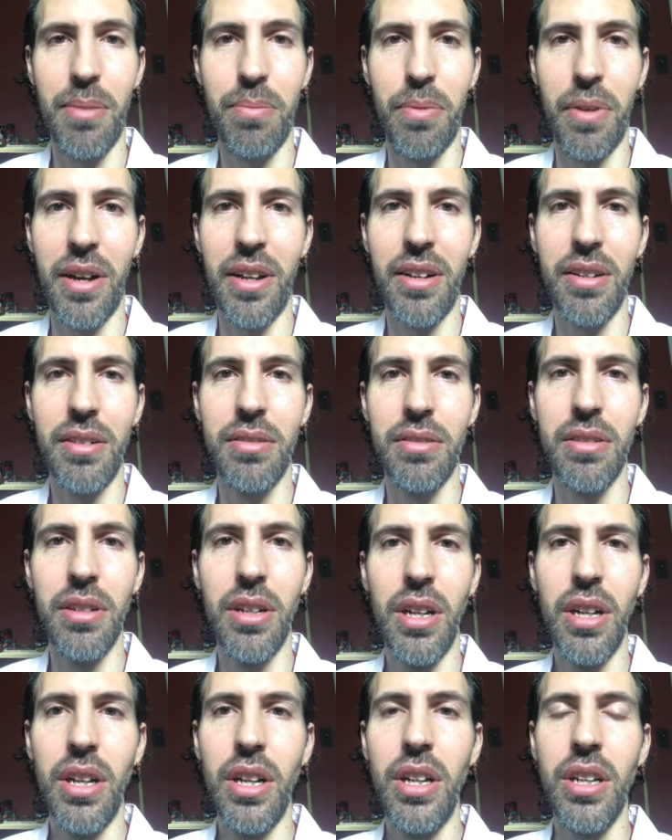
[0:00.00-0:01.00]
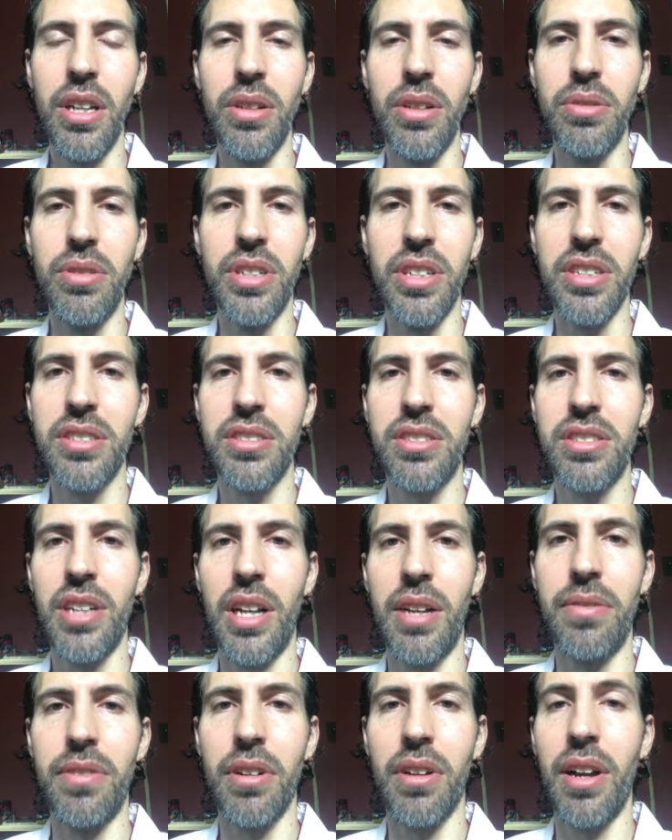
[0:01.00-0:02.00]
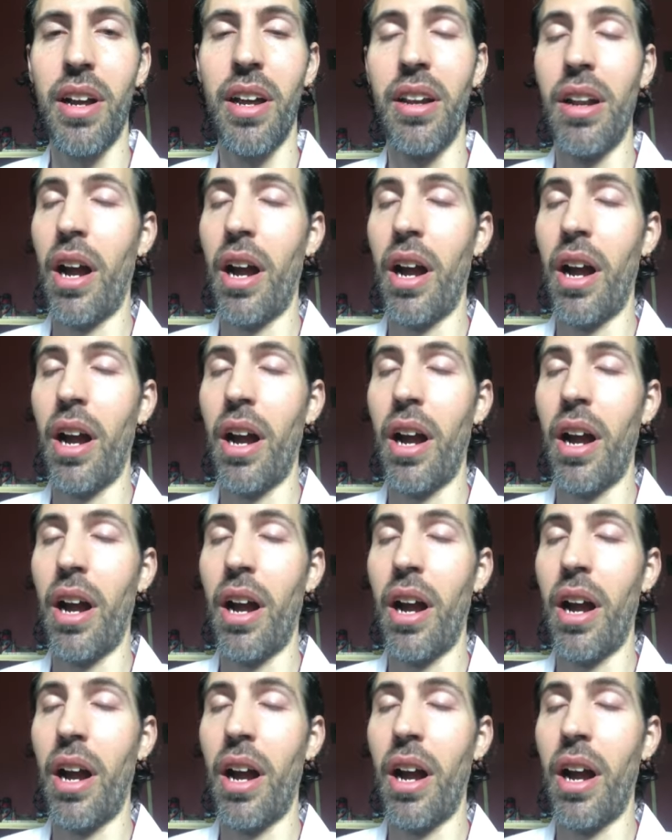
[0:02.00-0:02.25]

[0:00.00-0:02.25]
Why don't you just shave your head?"